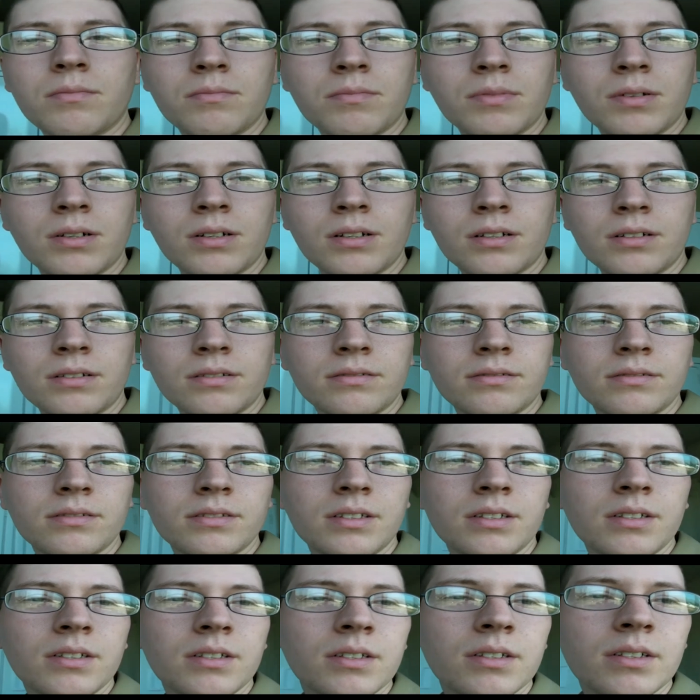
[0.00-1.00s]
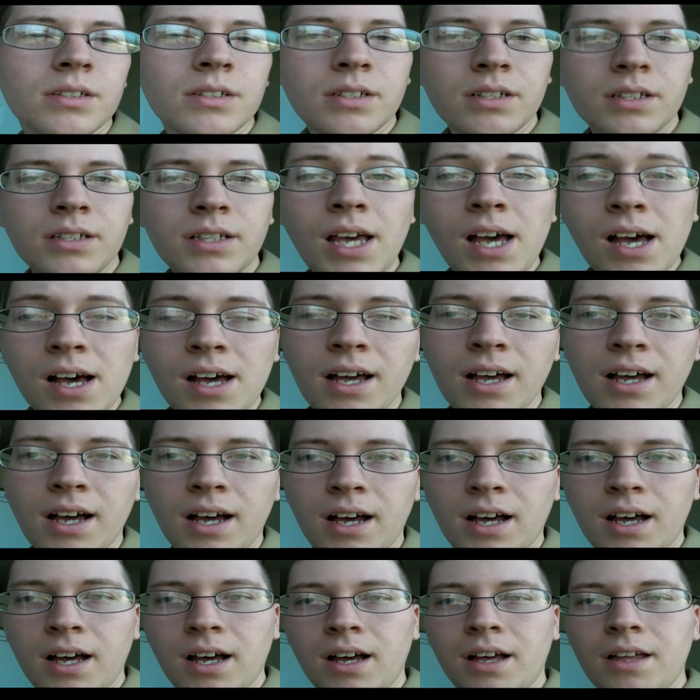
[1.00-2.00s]
But yeah,
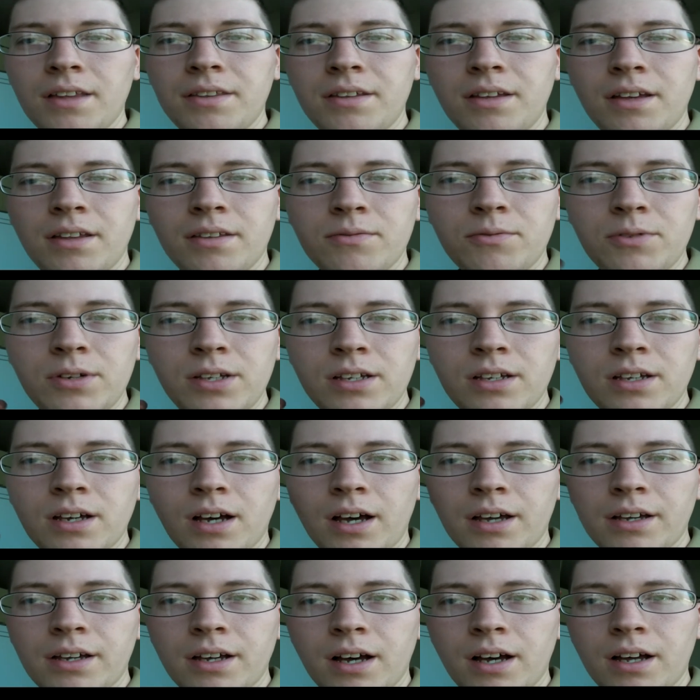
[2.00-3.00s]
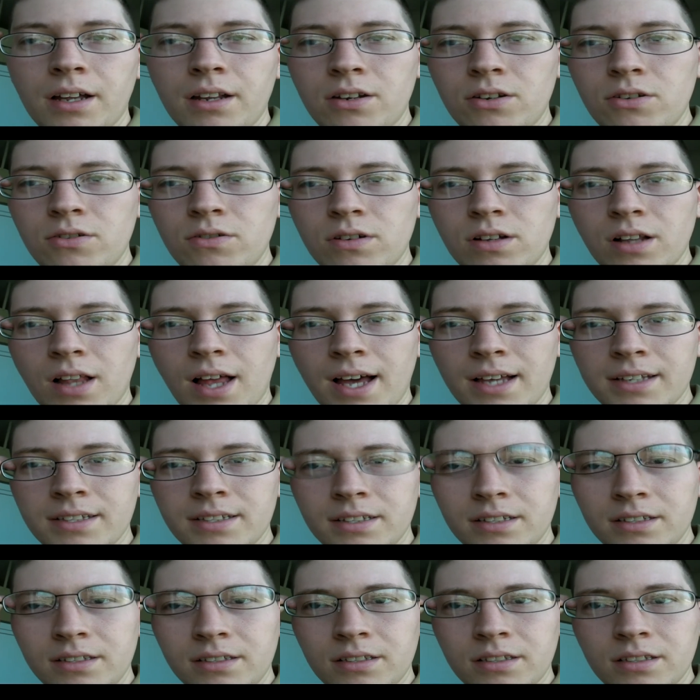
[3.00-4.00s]
uh, the other week I got new
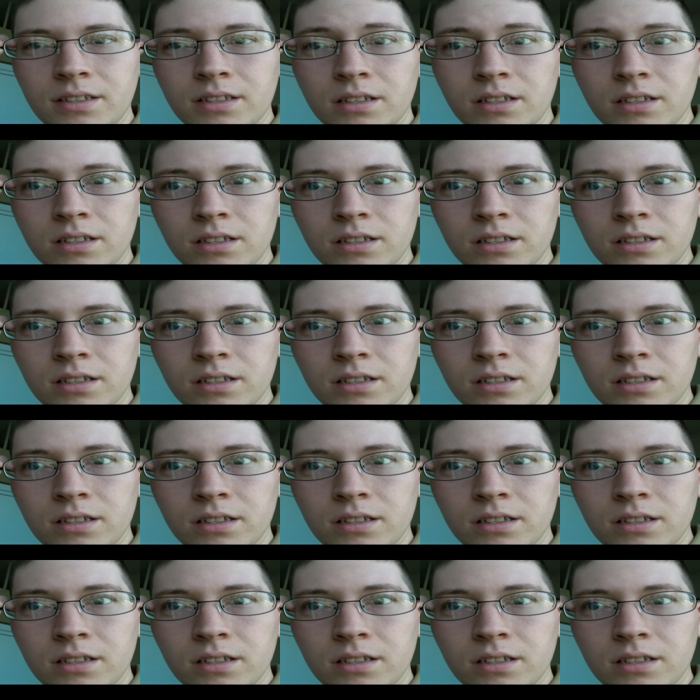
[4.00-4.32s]
glasses.